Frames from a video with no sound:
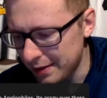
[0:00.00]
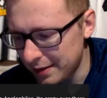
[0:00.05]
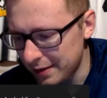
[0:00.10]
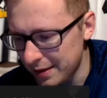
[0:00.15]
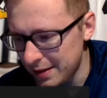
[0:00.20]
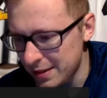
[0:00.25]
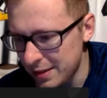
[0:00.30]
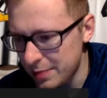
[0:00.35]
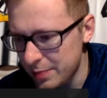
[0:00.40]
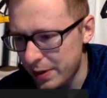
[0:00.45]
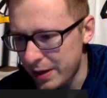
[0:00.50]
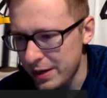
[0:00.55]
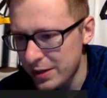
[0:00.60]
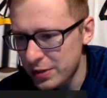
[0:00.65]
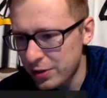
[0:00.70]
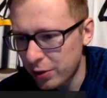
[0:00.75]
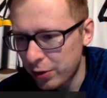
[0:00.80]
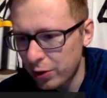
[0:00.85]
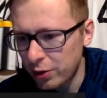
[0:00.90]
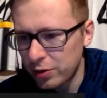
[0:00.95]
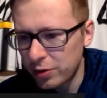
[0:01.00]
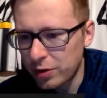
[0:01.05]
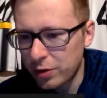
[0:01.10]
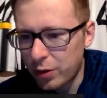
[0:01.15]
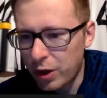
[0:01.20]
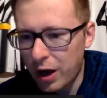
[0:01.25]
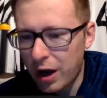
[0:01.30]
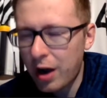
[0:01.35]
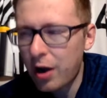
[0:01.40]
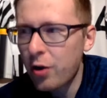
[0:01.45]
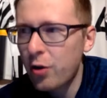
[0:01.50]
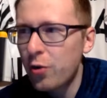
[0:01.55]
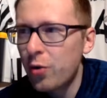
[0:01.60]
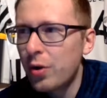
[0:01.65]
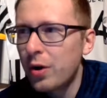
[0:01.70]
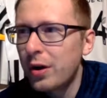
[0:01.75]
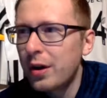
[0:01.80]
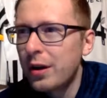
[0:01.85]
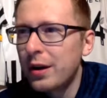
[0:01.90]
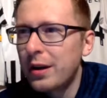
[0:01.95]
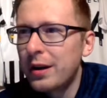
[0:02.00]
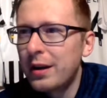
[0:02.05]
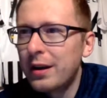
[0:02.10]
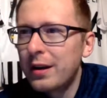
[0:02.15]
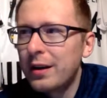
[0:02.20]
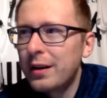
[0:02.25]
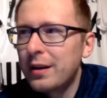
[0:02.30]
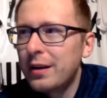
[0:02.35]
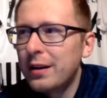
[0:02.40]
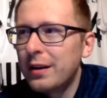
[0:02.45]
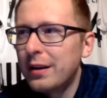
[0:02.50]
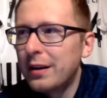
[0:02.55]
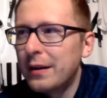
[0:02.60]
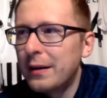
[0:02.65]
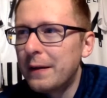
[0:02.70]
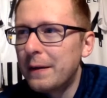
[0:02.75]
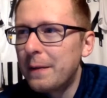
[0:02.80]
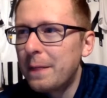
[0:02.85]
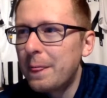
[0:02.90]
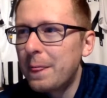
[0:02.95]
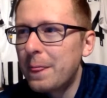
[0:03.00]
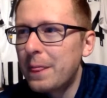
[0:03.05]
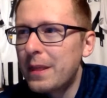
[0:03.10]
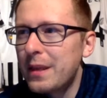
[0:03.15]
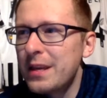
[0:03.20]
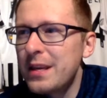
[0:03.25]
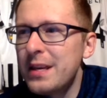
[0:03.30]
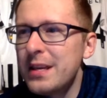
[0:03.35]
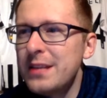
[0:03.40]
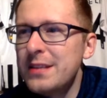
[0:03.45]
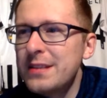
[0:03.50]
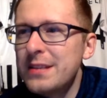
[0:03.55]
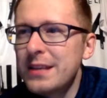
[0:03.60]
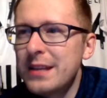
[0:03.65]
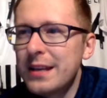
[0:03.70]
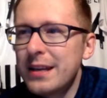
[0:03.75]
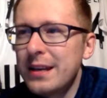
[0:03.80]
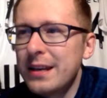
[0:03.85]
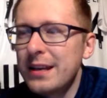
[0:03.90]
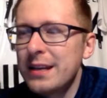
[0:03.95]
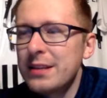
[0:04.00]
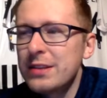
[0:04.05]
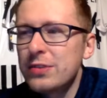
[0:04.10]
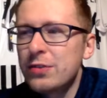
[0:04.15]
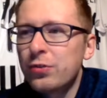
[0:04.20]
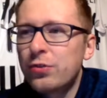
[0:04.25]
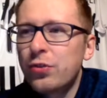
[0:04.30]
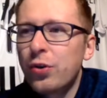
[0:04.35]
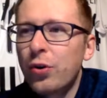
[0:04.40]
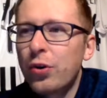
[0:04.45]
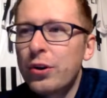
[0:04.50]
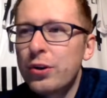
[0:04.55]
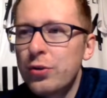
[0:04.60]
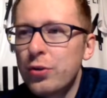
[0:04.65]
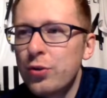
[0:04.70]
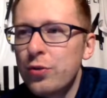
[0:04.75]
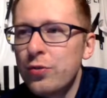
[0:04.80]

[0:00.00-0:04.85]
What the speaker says: based on how easy it is to talk